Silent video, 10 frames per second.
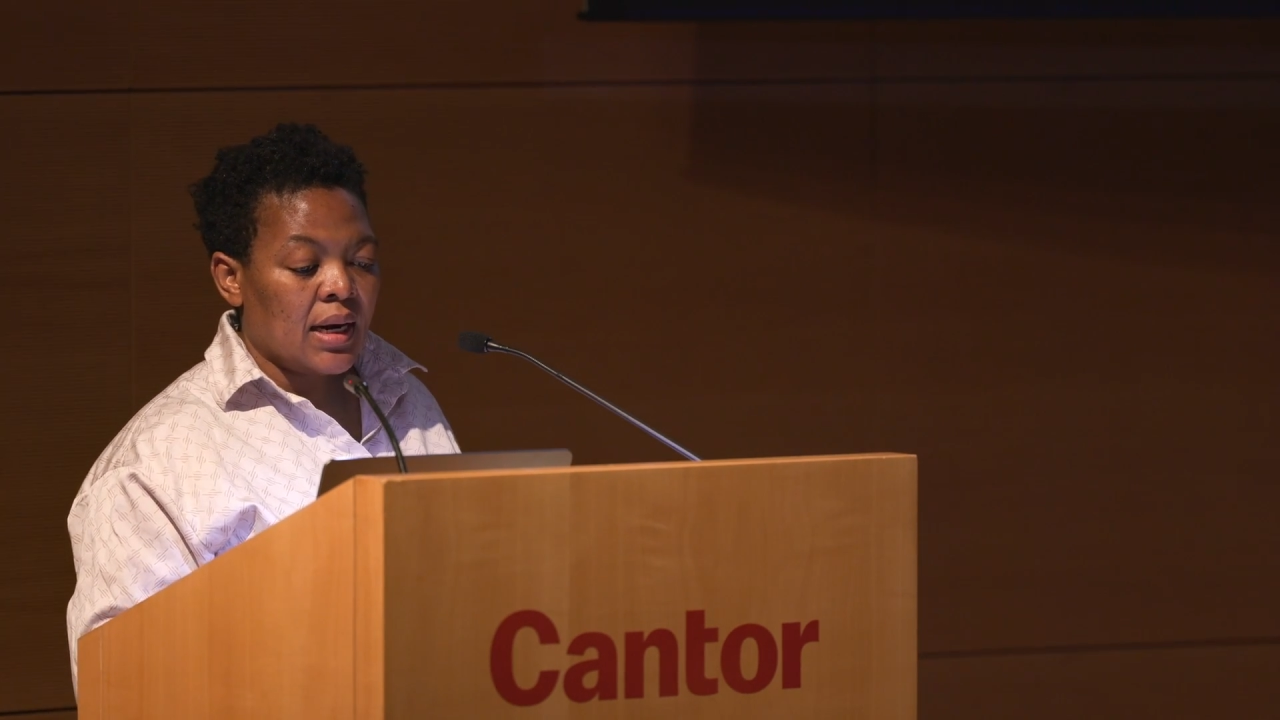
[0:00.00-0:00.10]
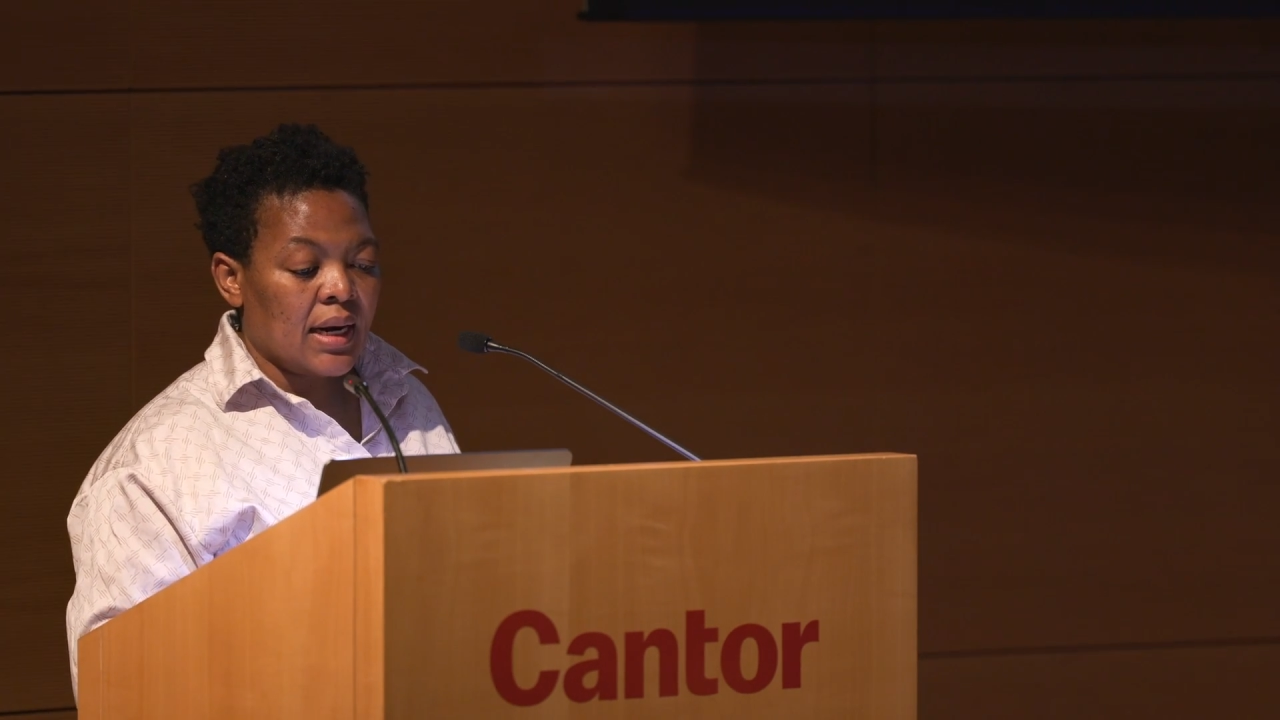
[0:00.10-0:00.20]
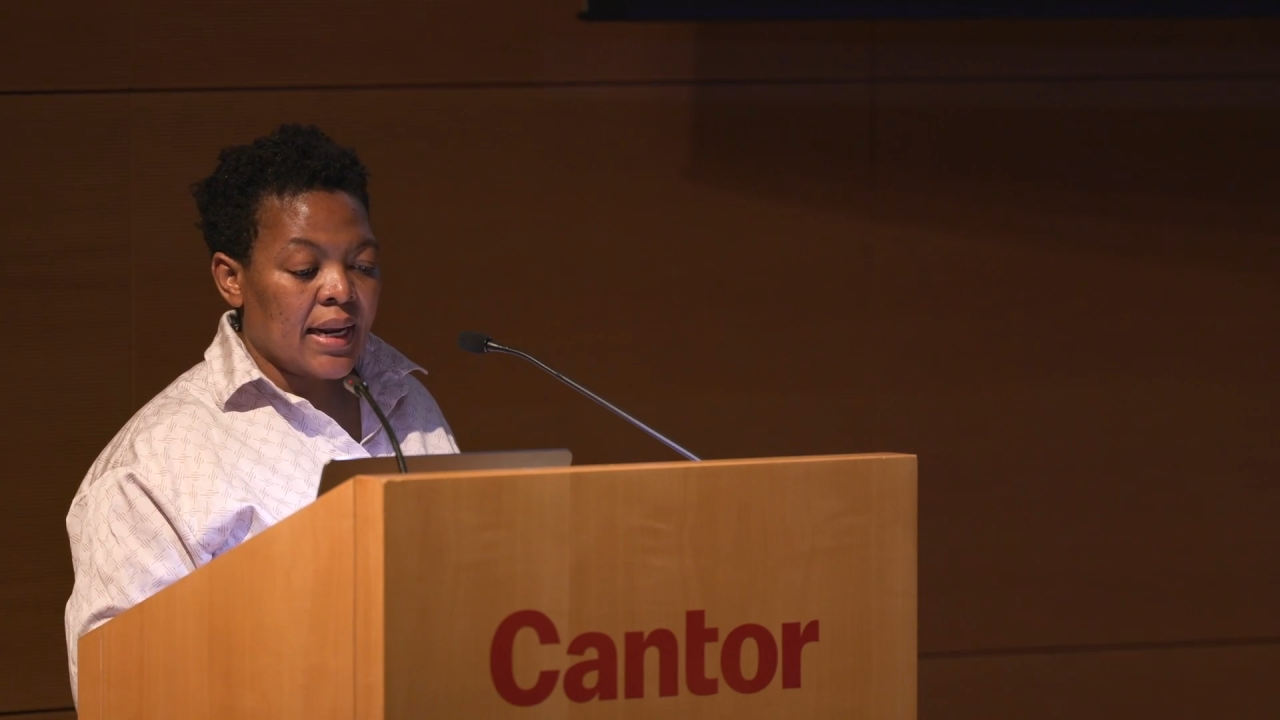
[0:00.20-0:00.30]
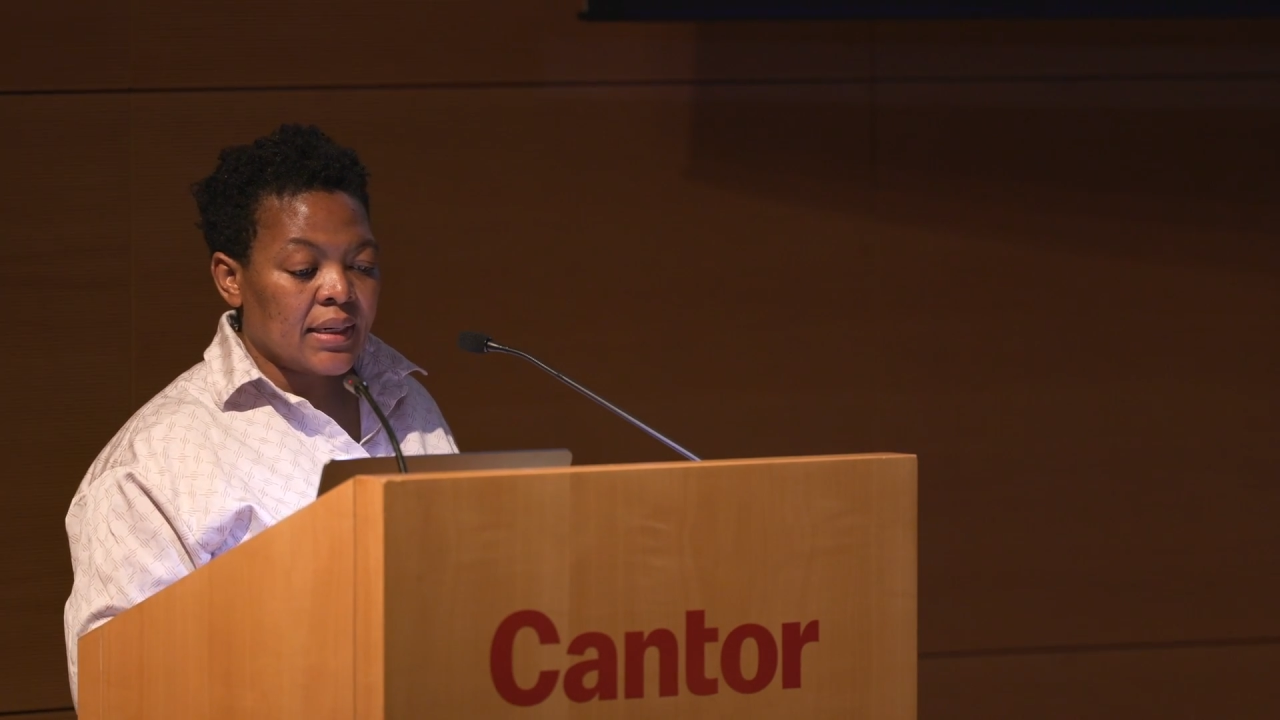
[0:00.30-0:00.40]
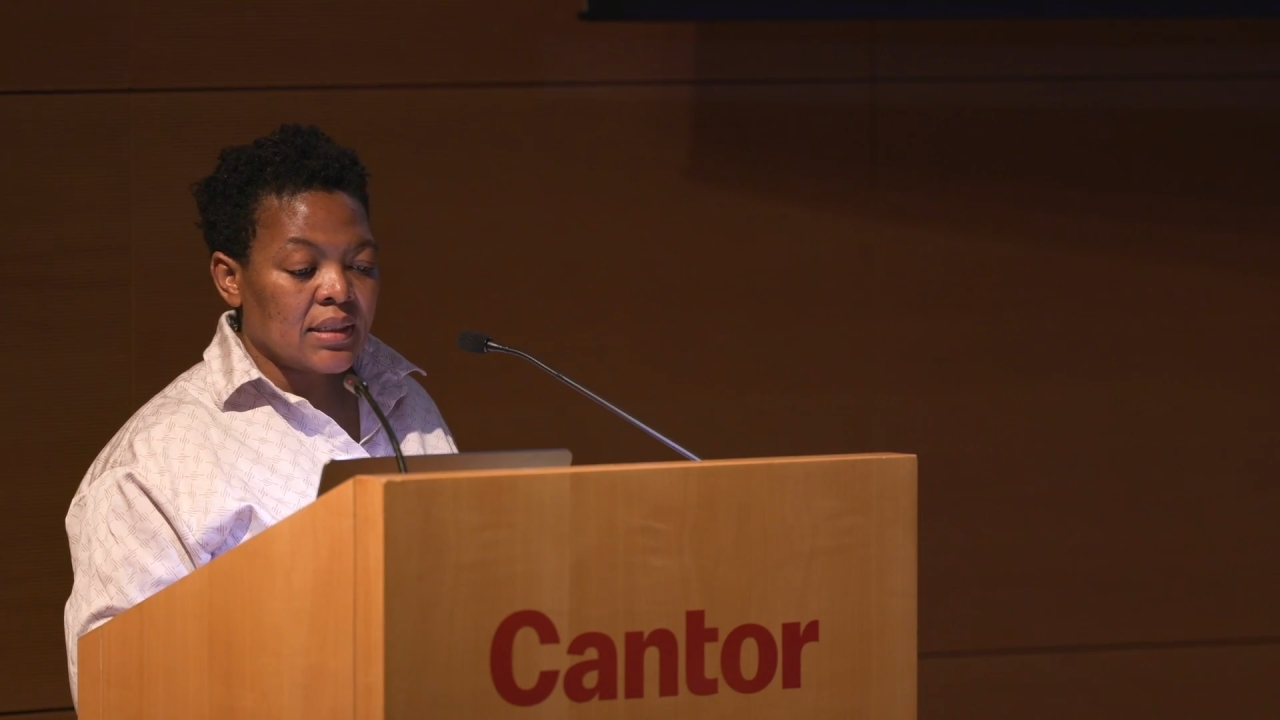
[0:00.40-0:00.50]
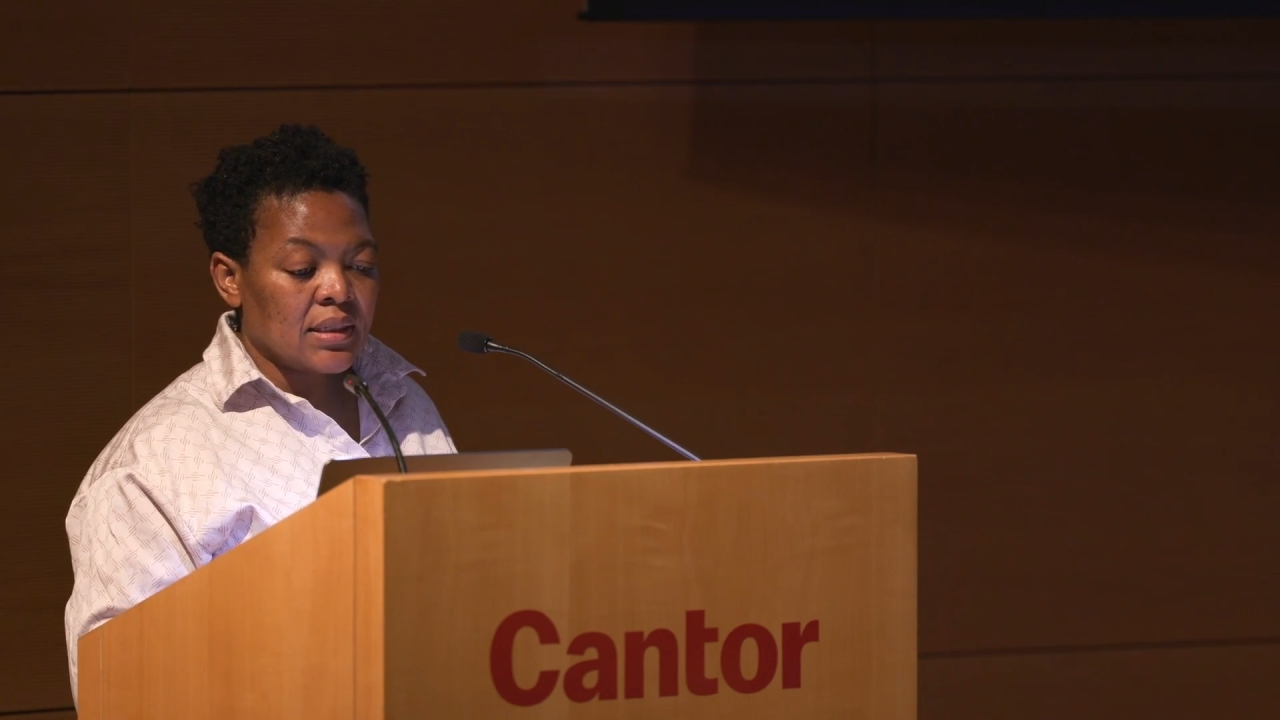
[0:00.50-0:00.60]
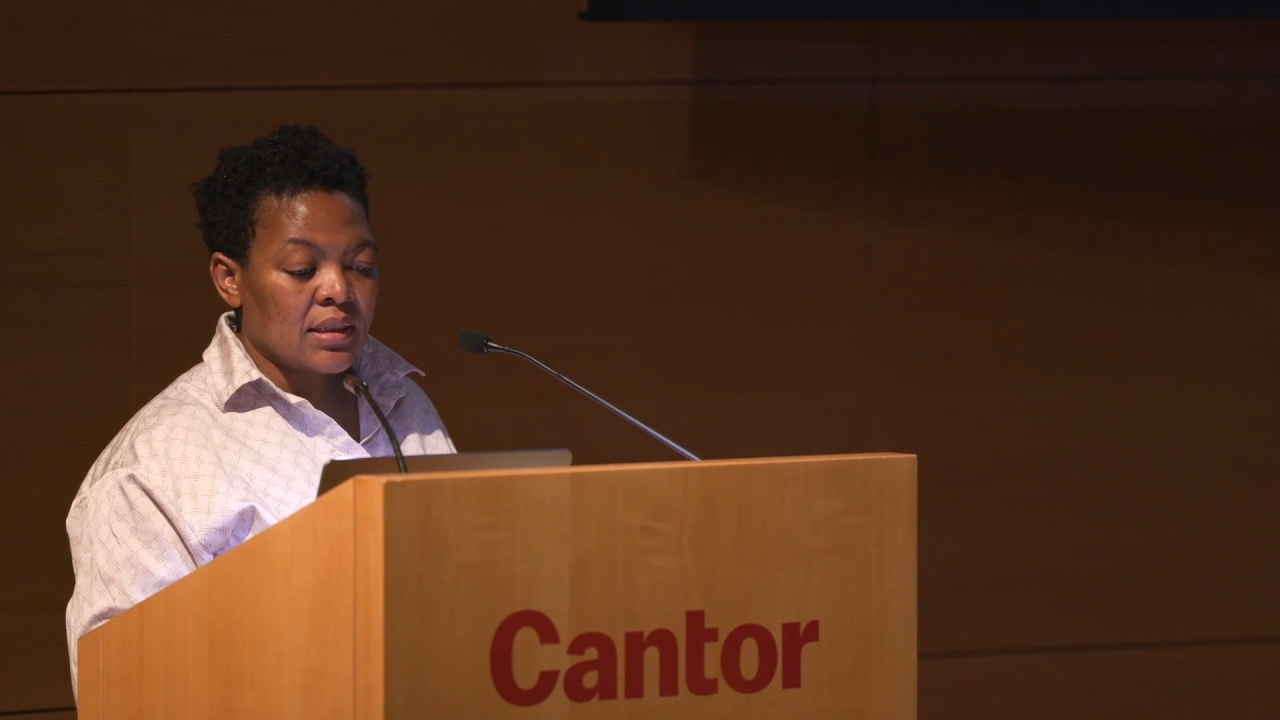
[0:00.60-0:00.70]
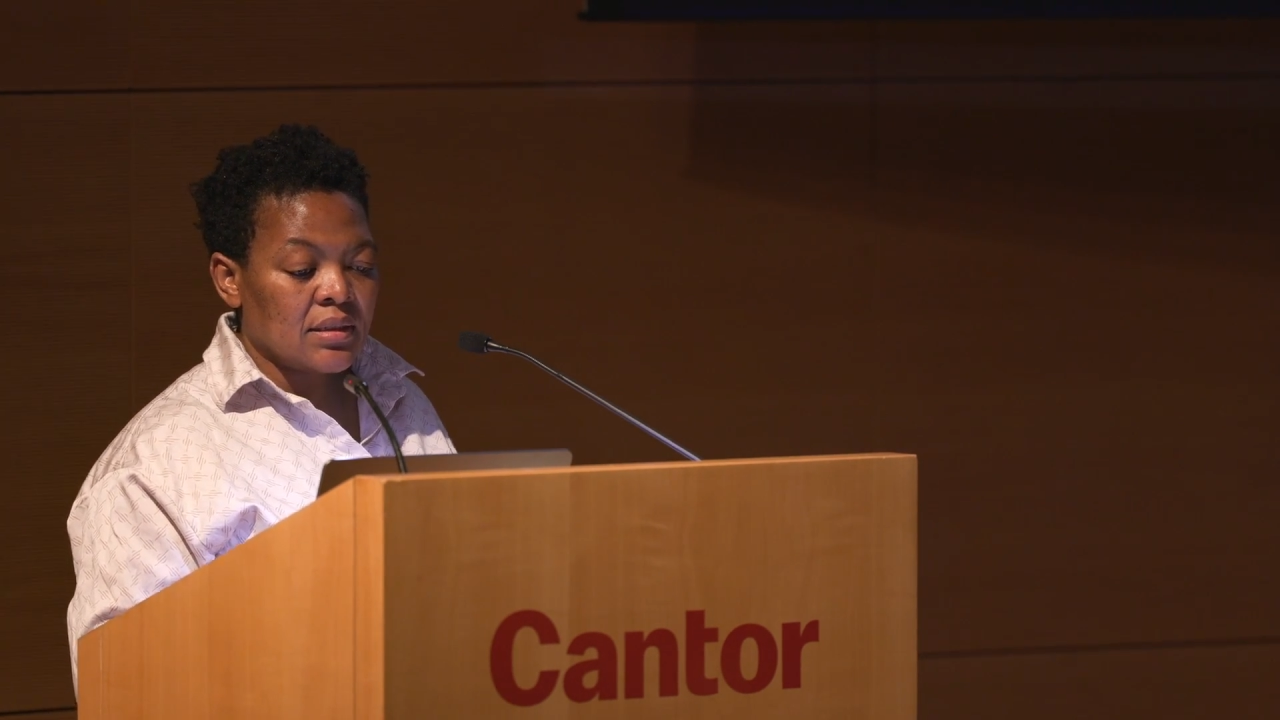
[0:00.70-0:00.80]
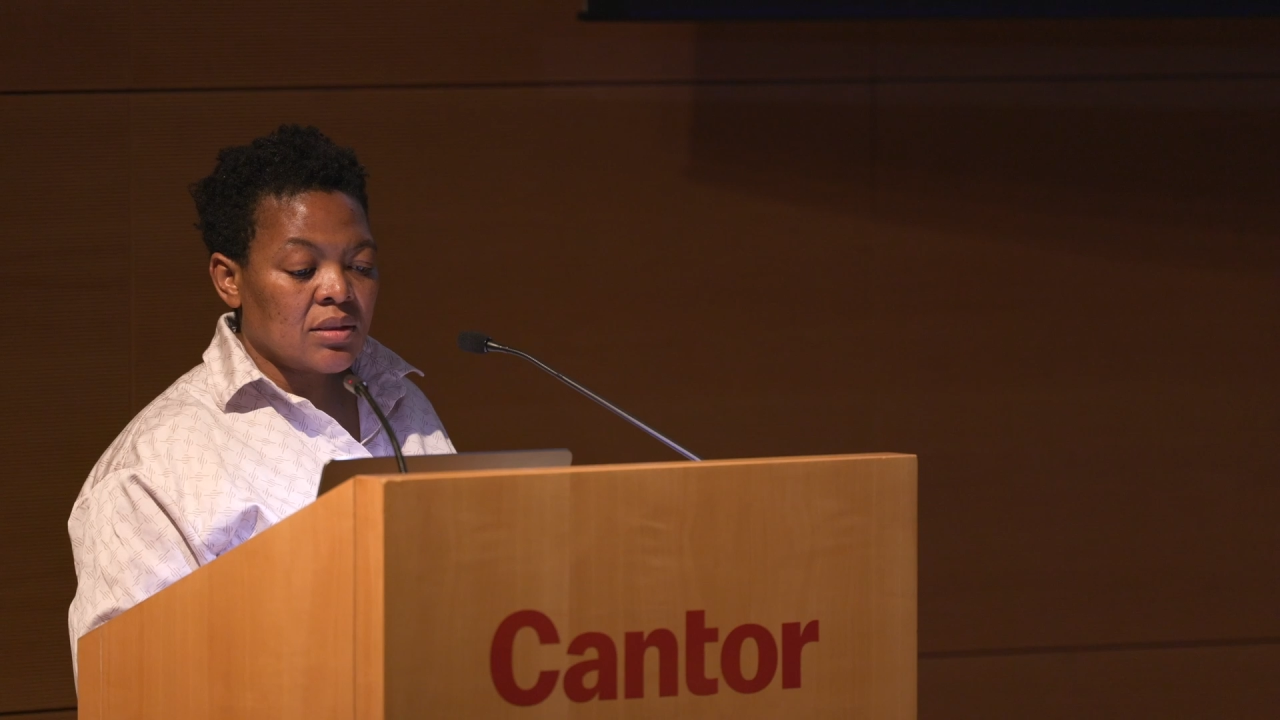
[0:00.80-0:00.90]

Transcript: Land